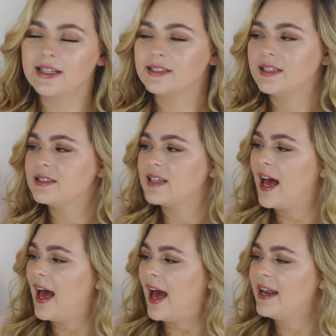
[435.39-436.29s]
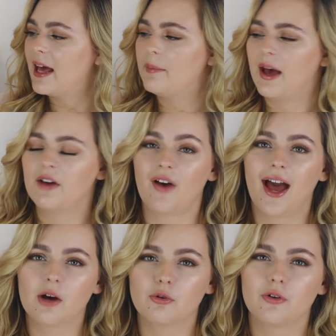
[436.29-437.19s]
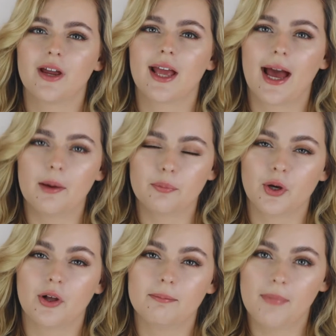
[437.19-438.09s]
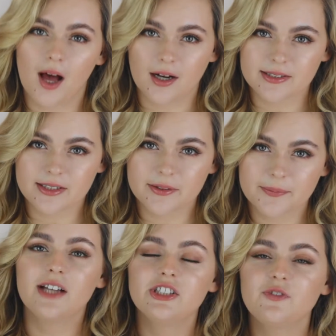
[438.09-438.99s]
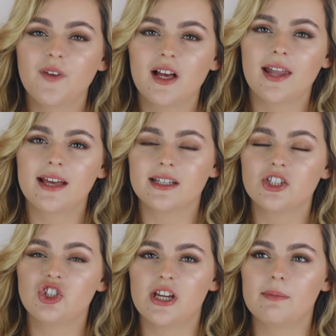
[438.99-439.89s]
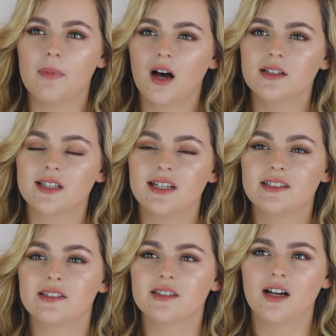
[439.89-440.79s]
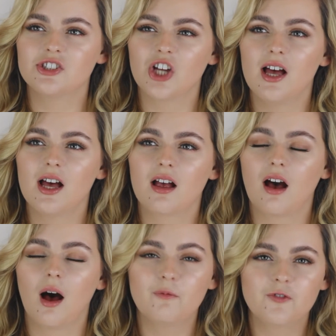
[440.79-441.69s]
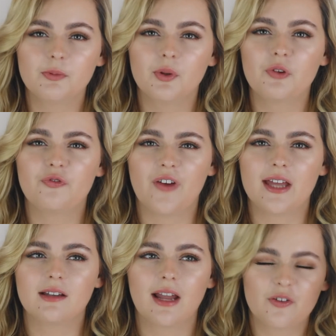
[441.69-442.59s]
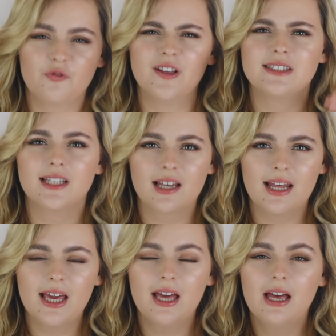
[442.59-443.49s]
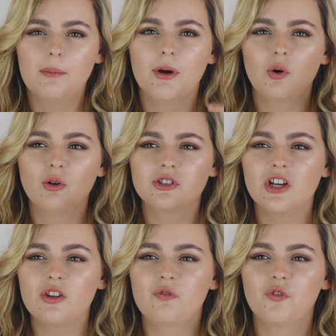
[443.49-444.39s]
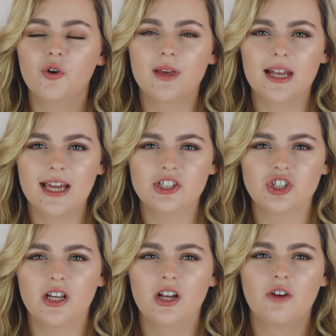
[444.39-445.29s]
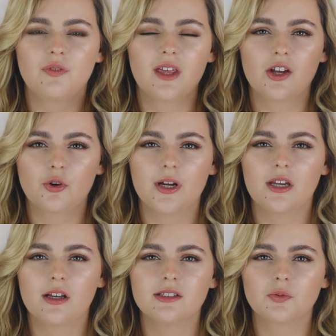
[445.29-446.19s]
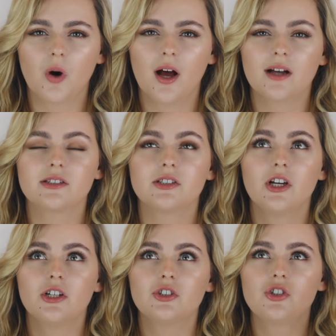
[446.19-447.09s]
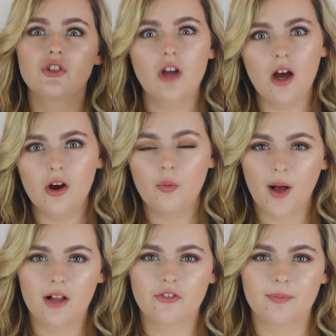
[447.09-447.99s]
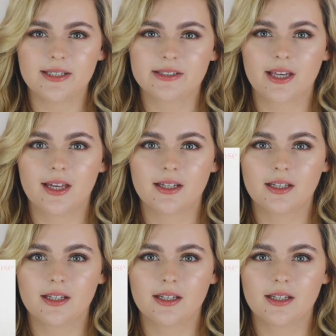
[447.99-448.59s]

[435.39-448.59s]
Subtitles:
This is their N.M.F Aquaring Ampoule Mask. I just feel like this sheet mask is such a comfortable fit, like physically, but also the formulation of the ingredients works so well for my skin.